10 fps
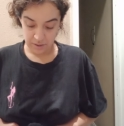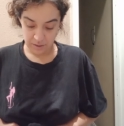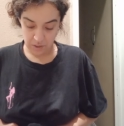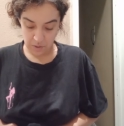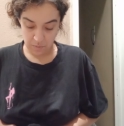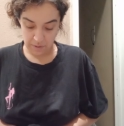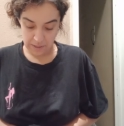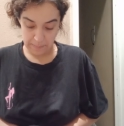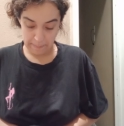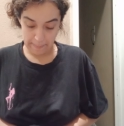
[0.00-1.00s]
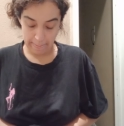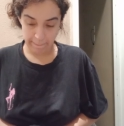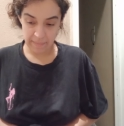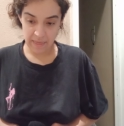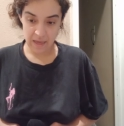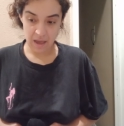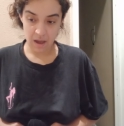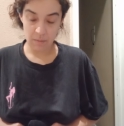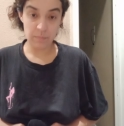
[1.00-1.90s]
So, um, yeah,